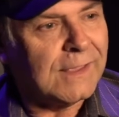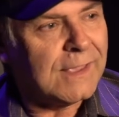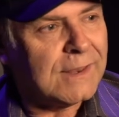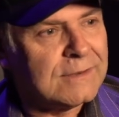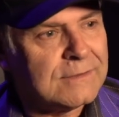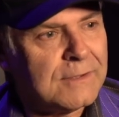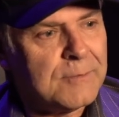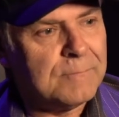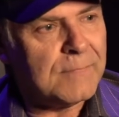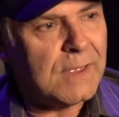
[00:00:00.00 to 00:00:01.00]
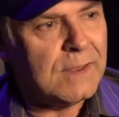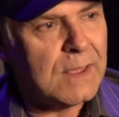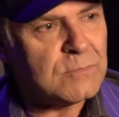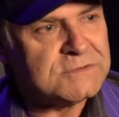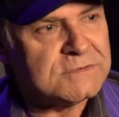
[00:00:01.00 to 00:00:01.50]
And
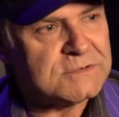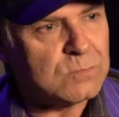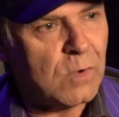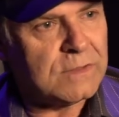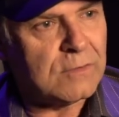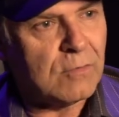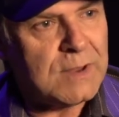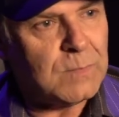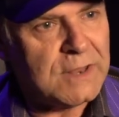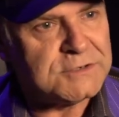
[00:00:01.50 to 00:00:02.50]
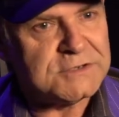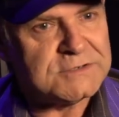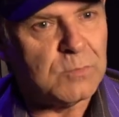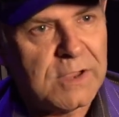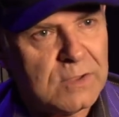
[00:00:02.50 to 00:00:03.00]
that was just one of the great
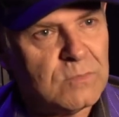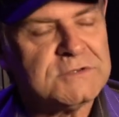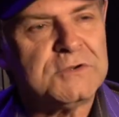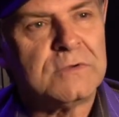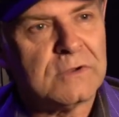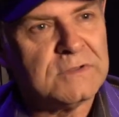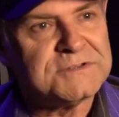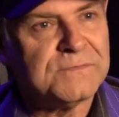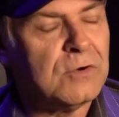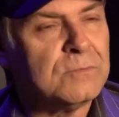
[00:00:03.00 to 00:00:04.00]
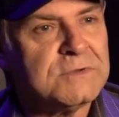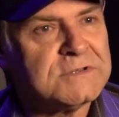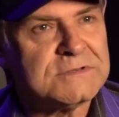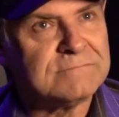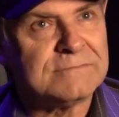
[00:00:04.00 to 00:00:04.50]
pleasures working with Stuart on this film,
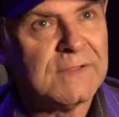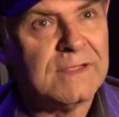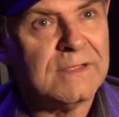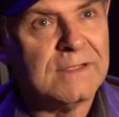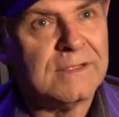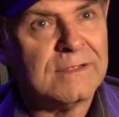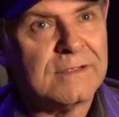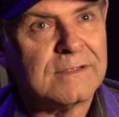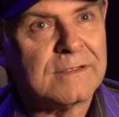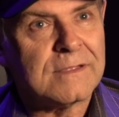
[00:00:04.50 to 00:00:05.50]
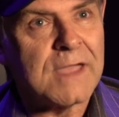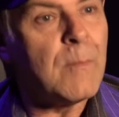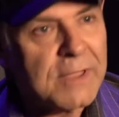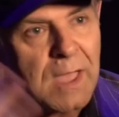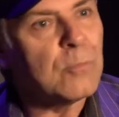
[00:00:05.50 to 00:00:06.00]
just
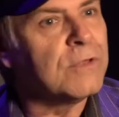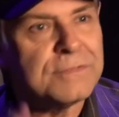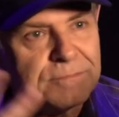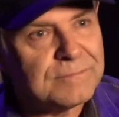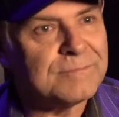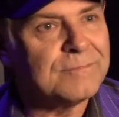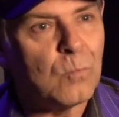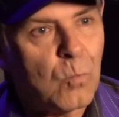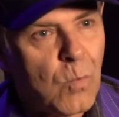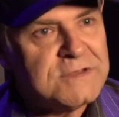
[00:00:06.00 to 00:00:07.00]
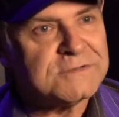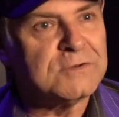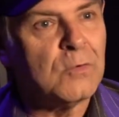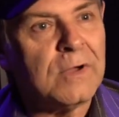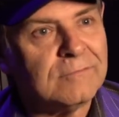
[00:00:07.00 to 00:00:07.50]
coming up with ways to
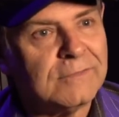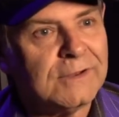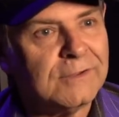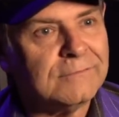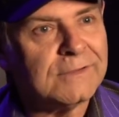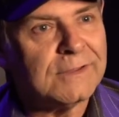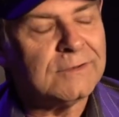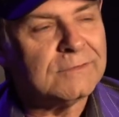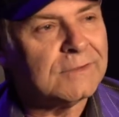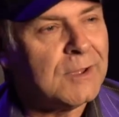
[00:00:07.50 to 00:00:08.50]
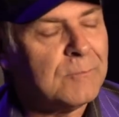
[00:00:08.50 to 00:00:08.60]
do it, and